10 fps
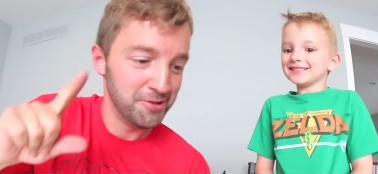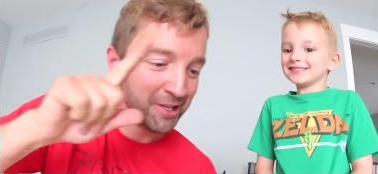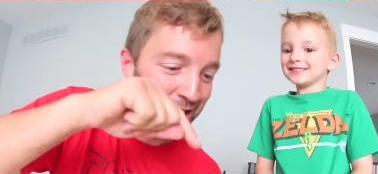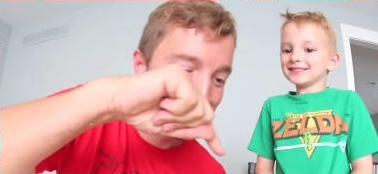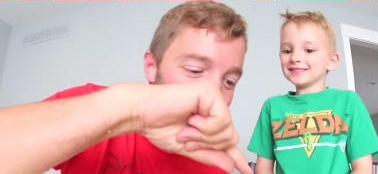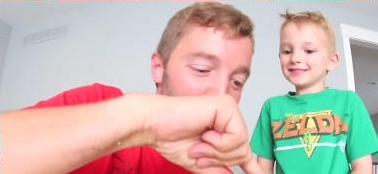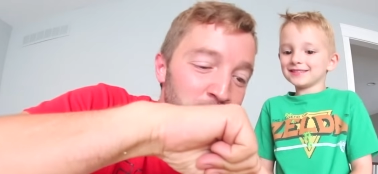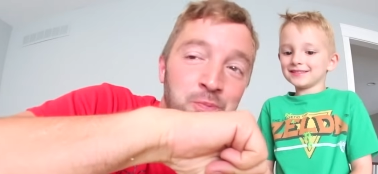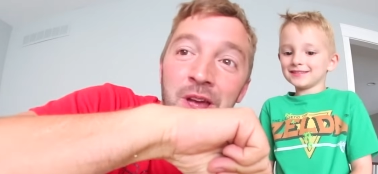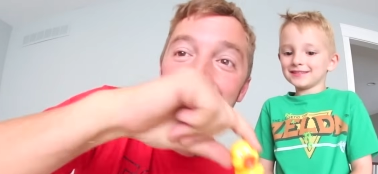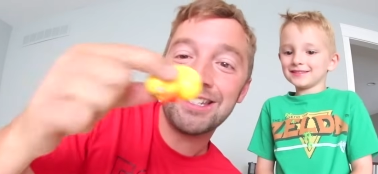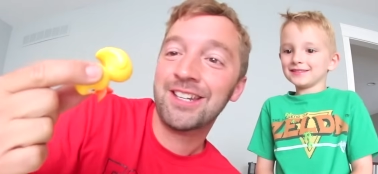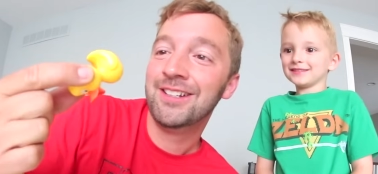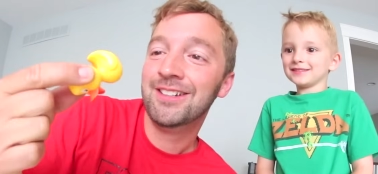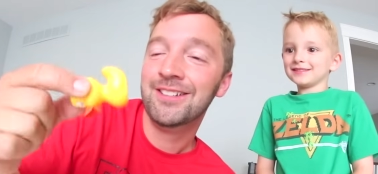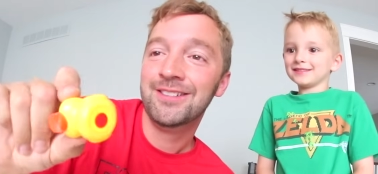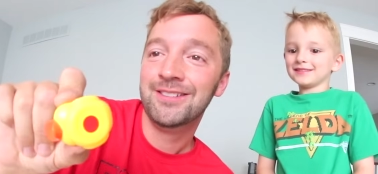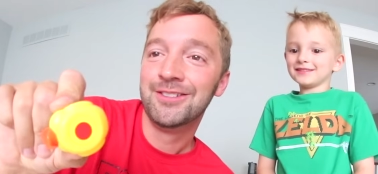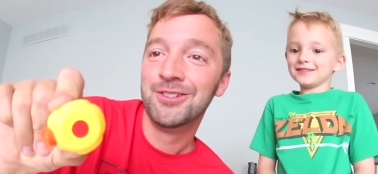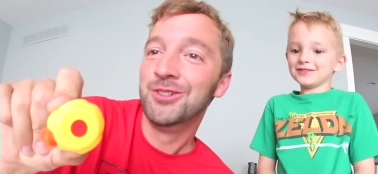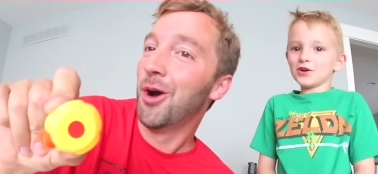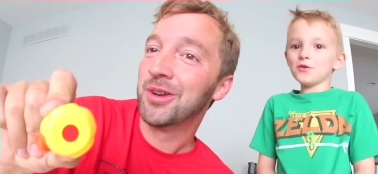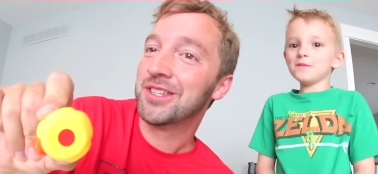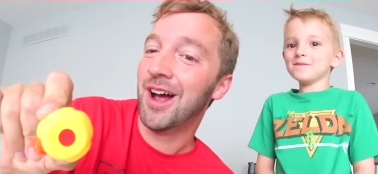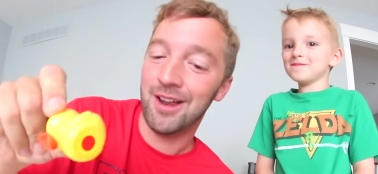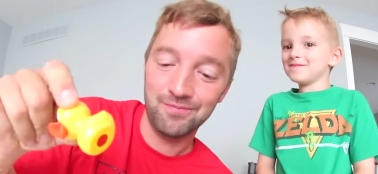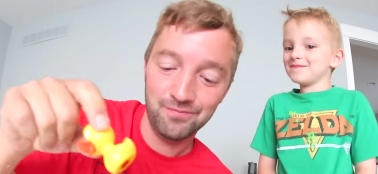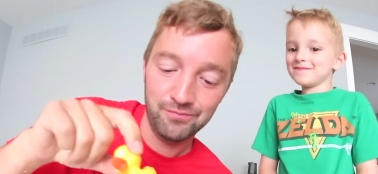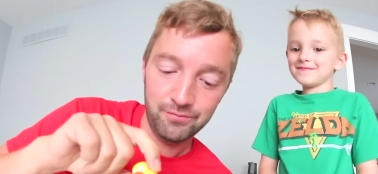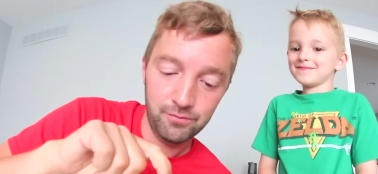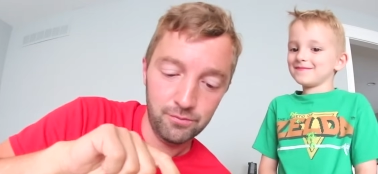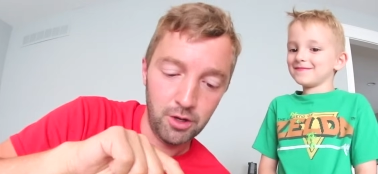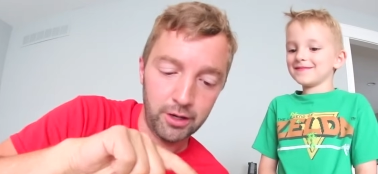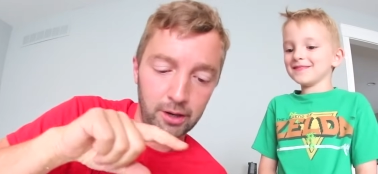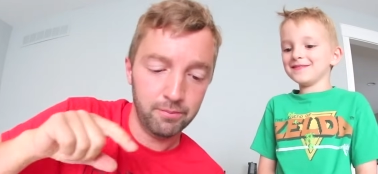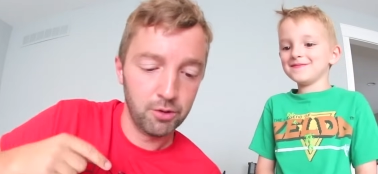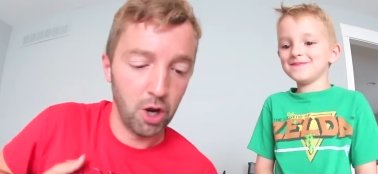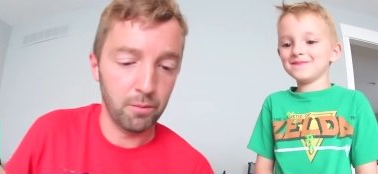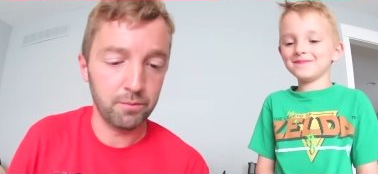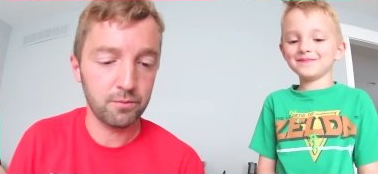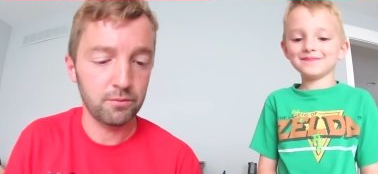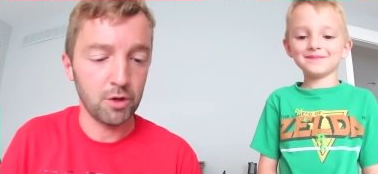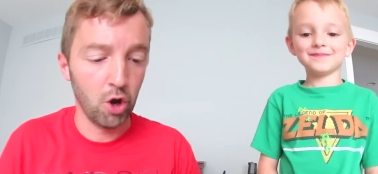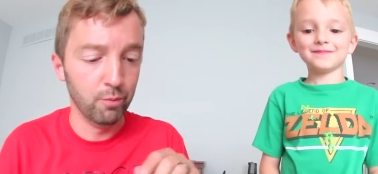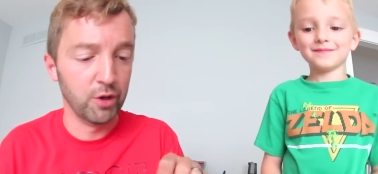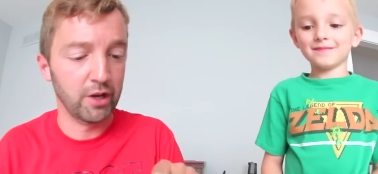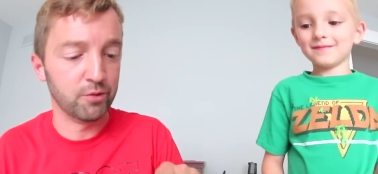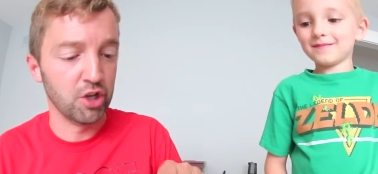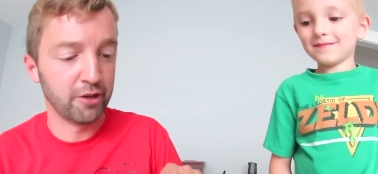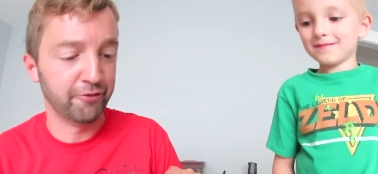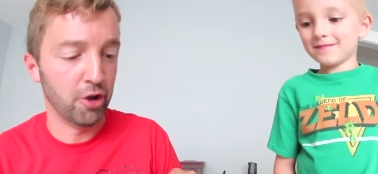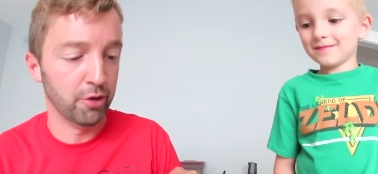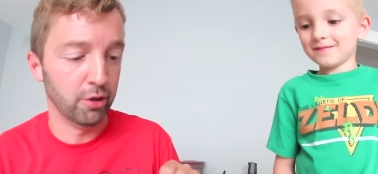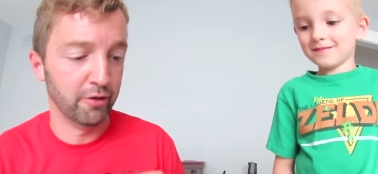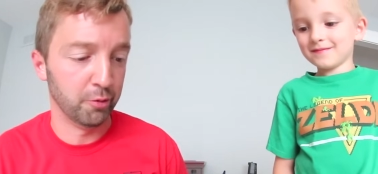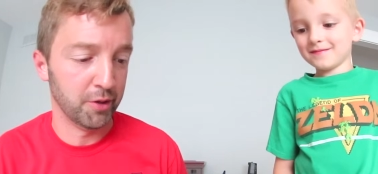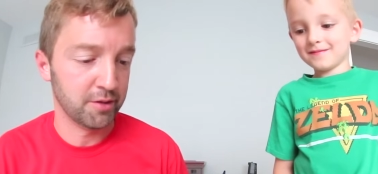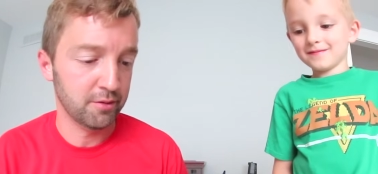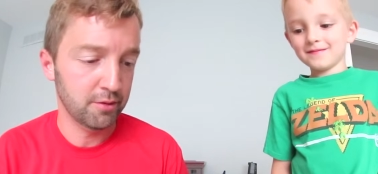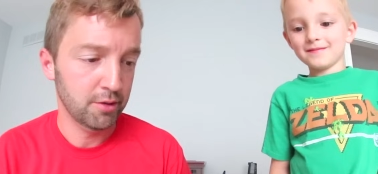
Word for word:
Speaker 1: This is the one you picked. No, it's not. Okay, go. Oh, we got a duck falling all over the place. I'm